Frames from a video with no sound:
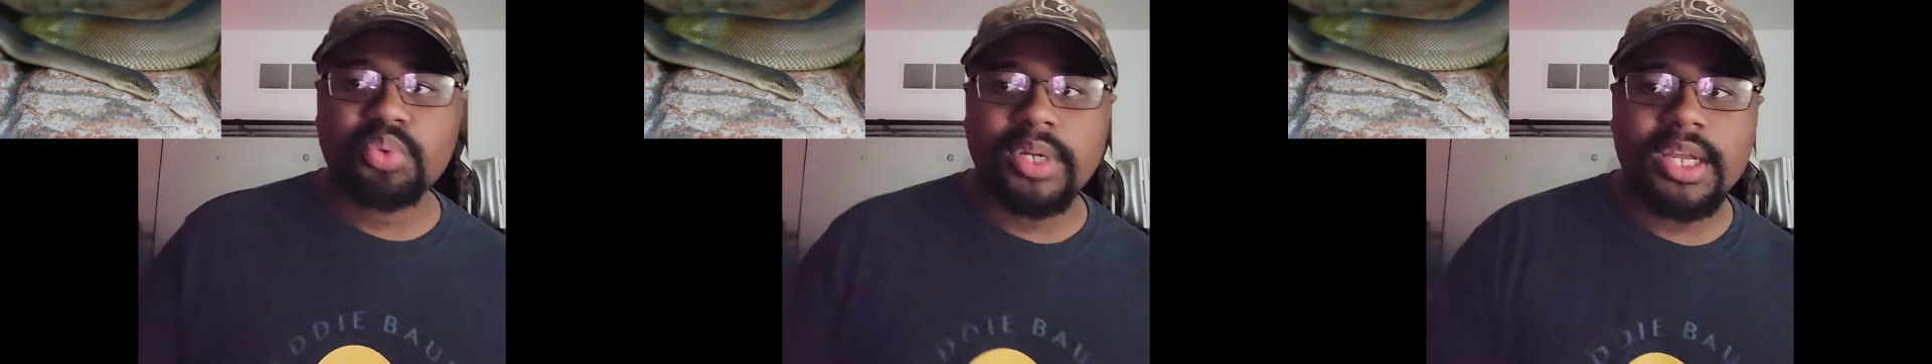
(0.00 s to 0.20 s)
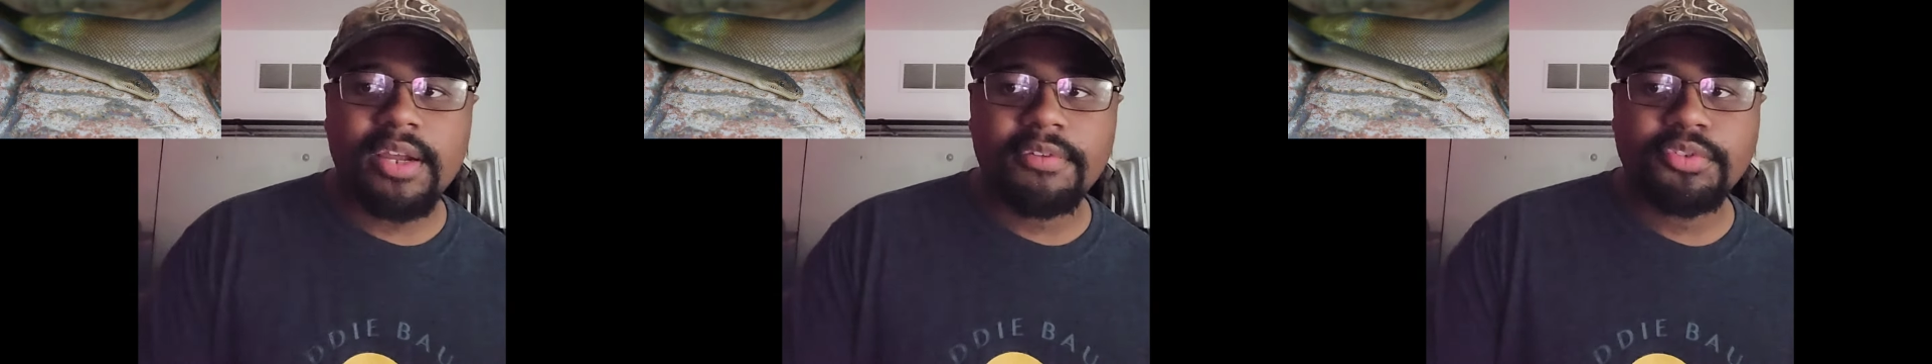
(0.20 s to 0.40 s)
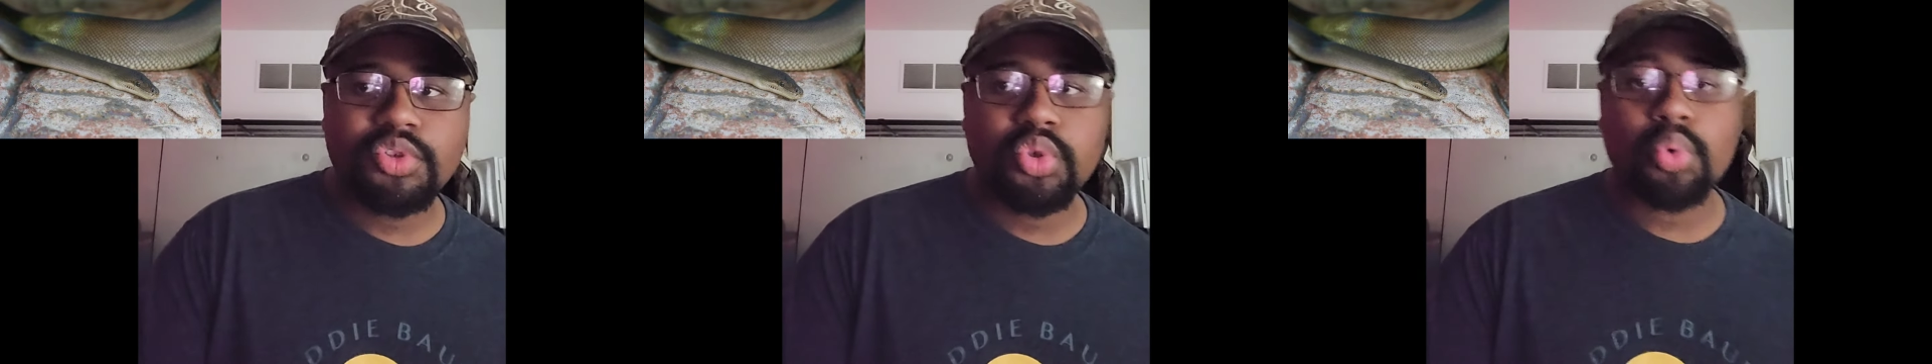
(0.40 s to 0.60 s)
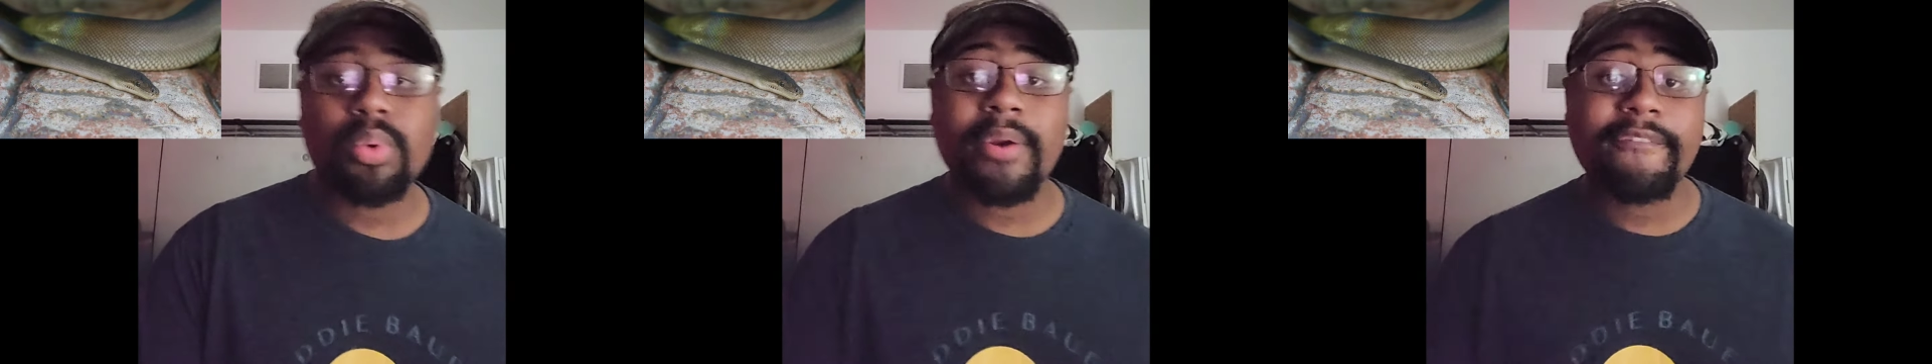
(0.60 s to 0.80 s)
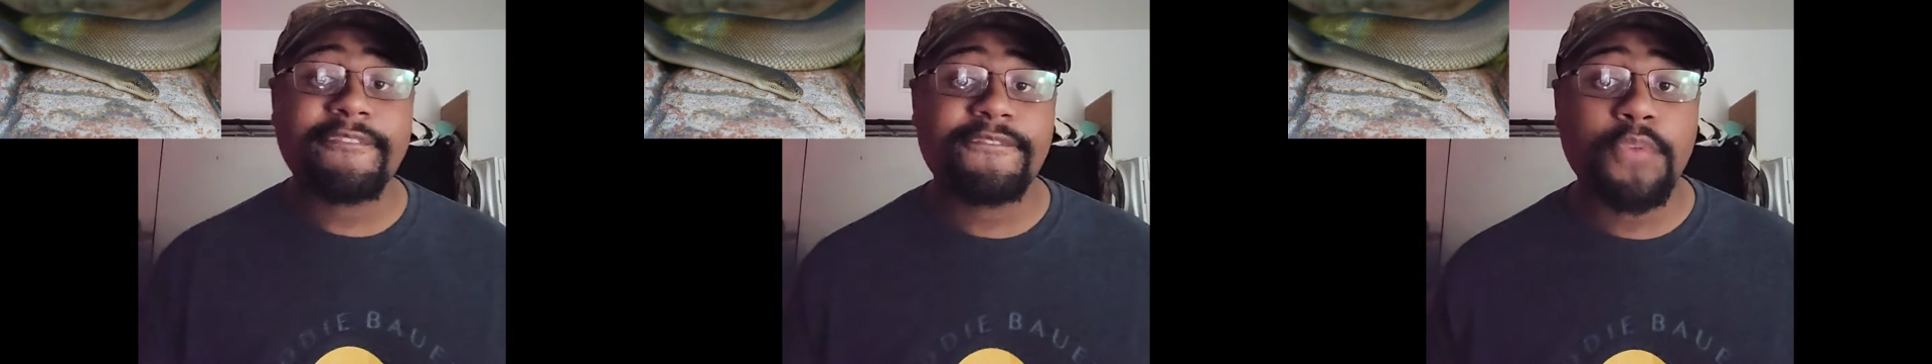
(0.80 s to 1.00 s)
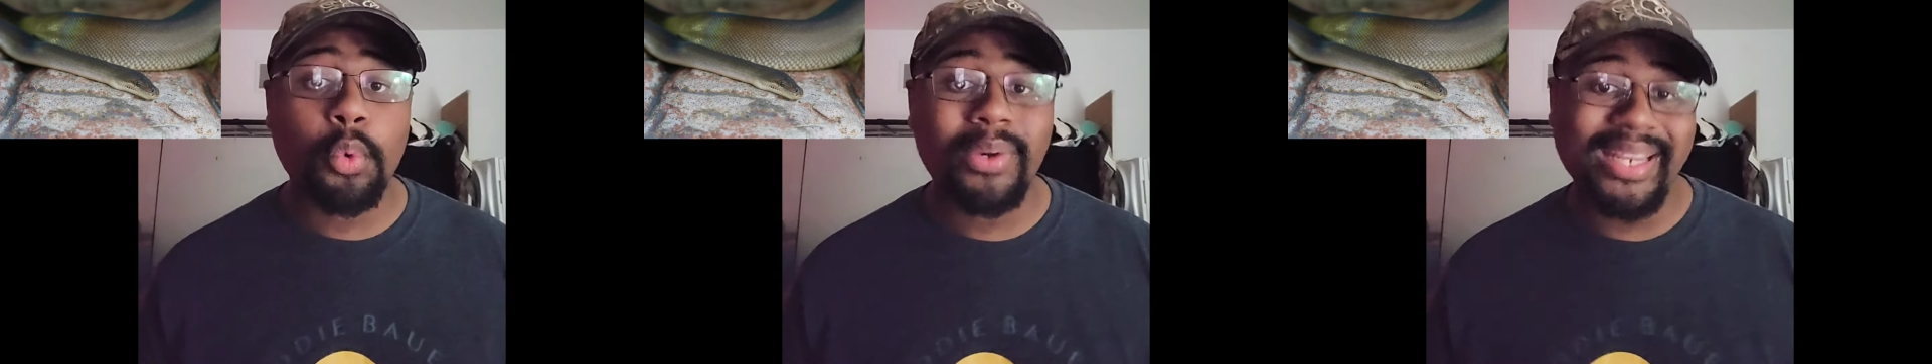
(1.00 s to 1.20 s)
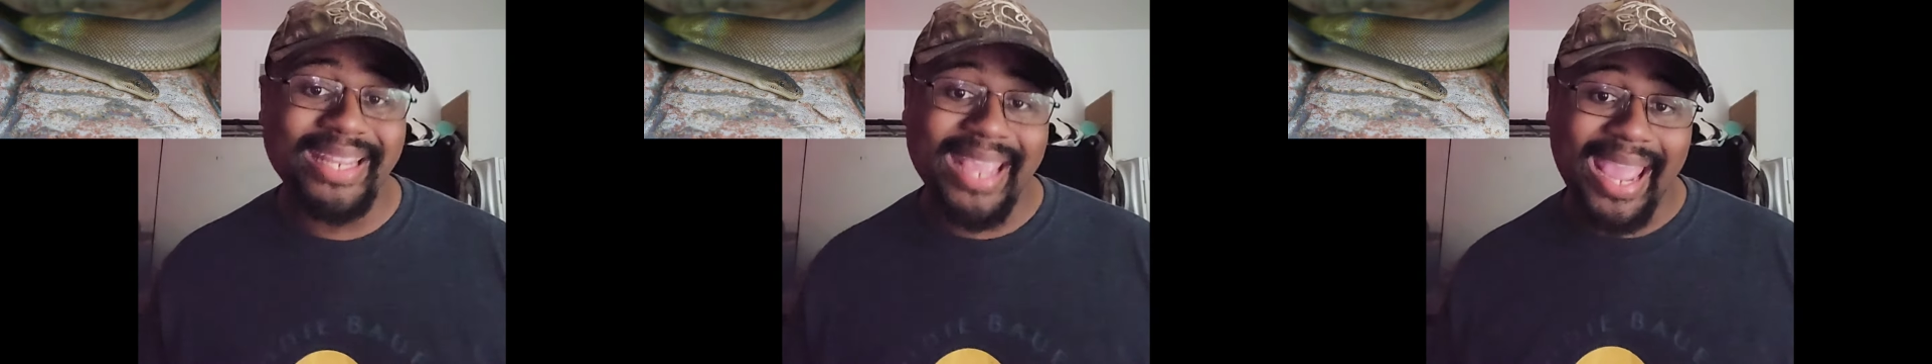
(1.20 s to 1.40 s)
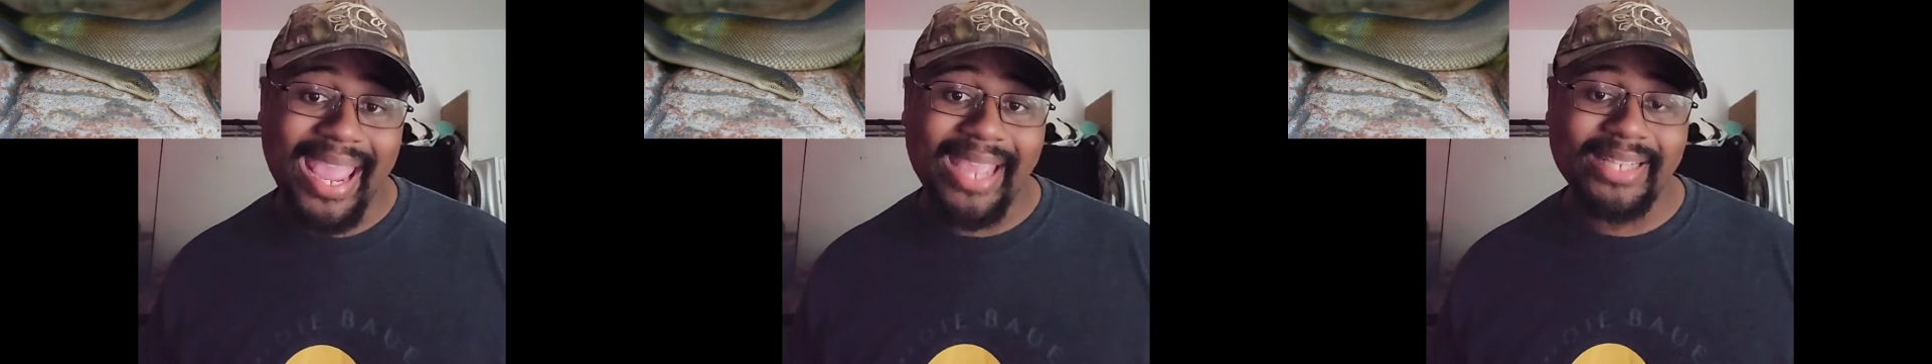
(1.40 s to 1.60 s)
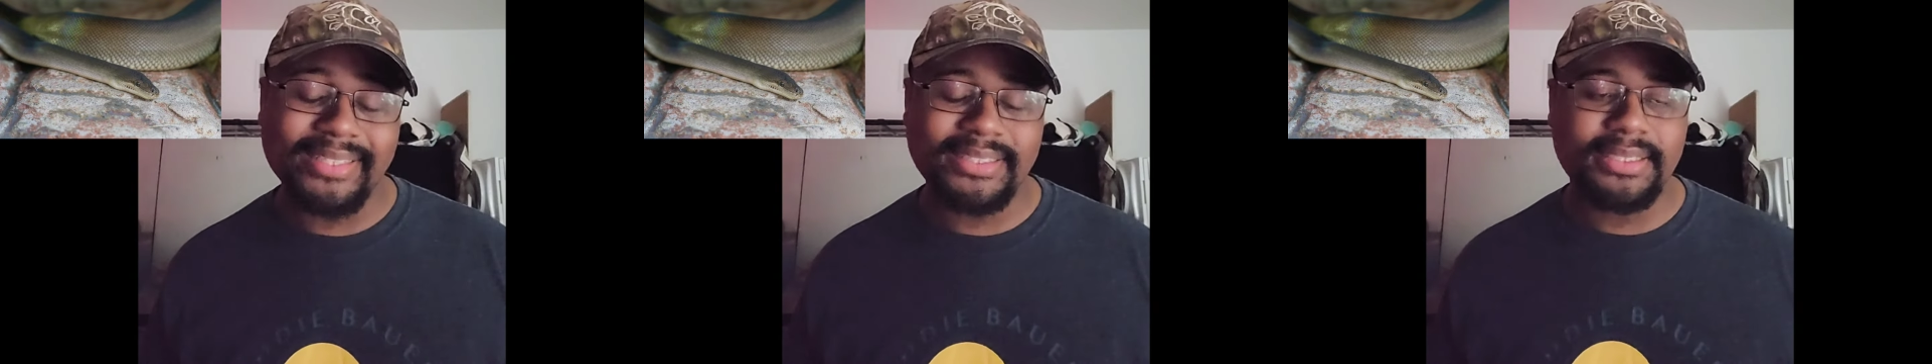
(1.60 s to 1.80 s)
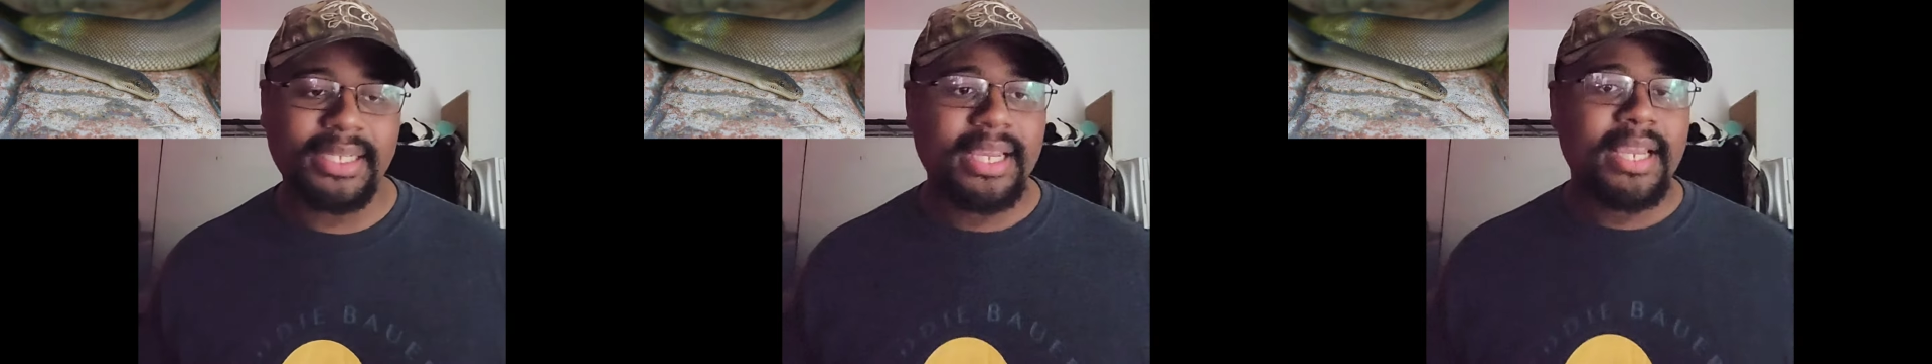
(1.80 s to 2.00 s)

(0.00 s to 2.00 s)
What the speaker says: 12 to around 40 eggs.